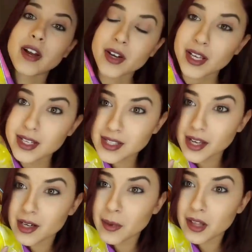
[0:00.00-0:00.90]
Very
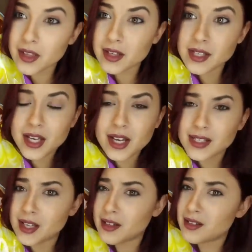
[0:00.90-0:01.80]
excited about this. Like
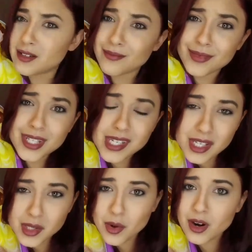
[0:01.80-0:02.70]
I said,
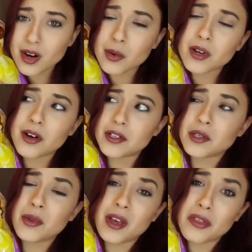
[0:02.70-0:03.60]
Disney store, it would
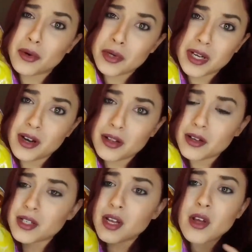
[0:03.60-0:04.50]
cost you like thirty
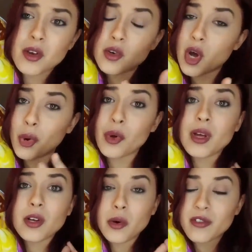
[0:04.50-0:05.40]
dollars. No,
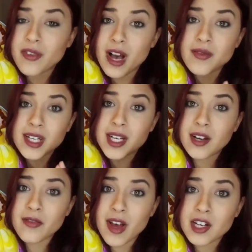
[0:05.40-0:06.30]
go to five
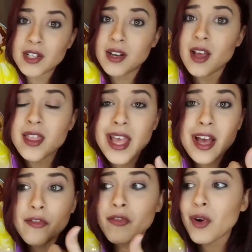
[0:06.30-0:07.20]
ninety-nine fashion.
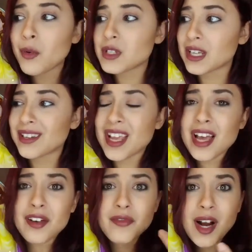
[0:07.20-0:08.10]
They have Frozen,
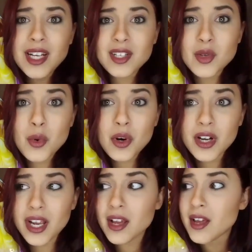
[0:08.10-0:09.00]
they have Finding
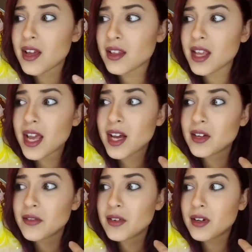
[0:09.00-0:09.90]
Dory, they
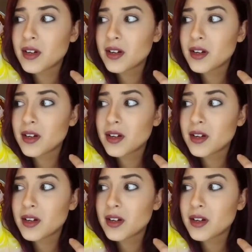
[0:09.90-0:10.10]
have